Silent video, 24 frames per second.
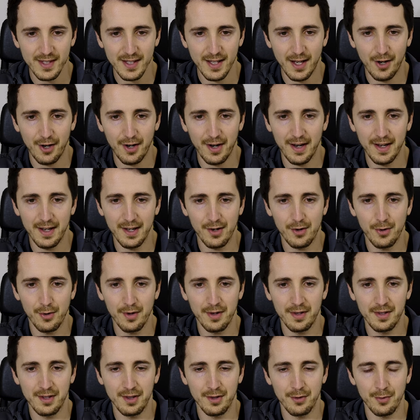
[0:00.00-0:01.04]
All right,
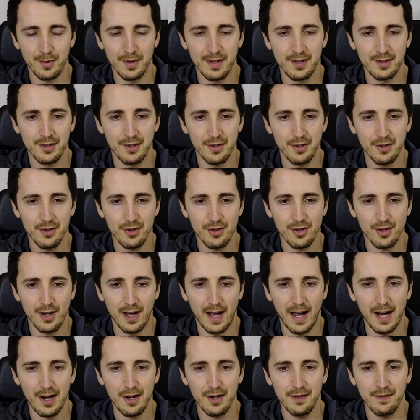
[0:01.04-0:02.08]
according to the research,
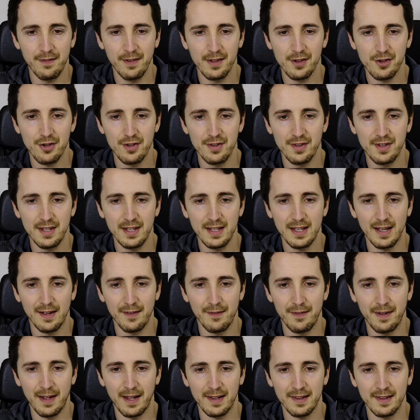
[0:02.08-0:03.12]
iron deficiency
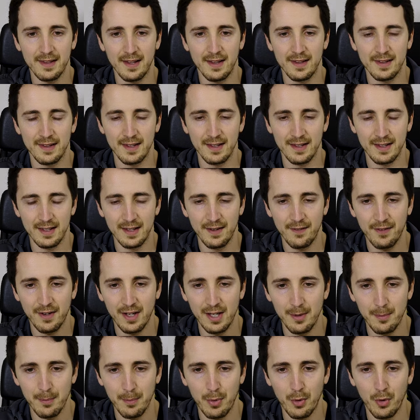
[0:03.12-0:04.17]
affects a
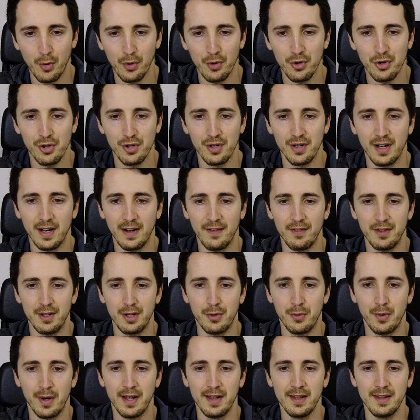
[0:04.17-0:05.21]
significant portion of the
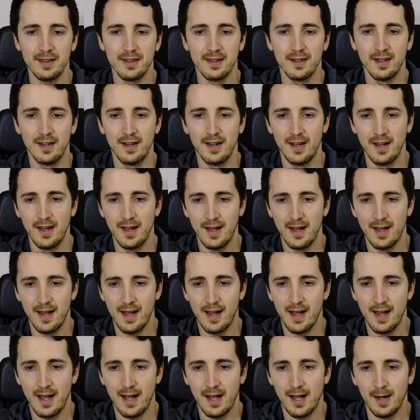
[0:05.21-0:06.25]
U.S.,
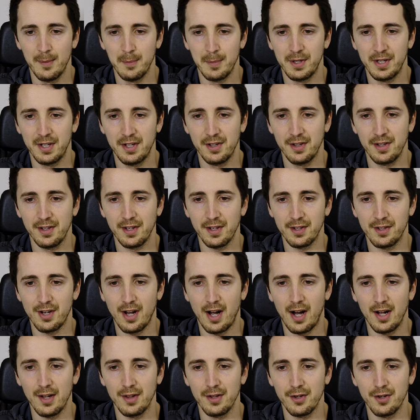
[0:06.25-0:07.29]
particularly
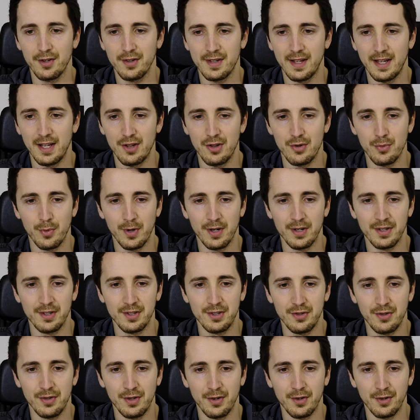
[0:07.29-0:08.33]
toddlers aged 1 to
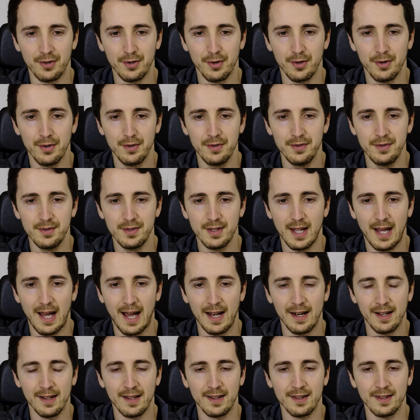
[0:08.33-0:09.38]
2 years old,
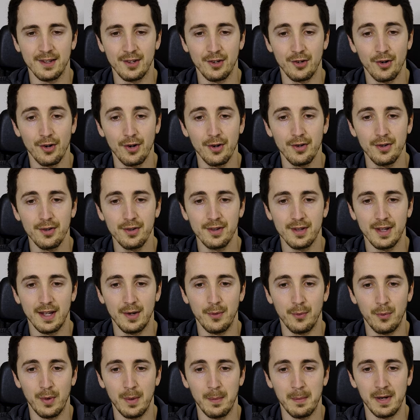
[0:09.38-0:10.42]
adolescent girls,
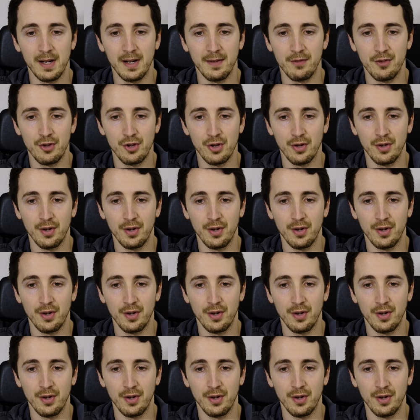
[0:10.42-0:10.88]
and women of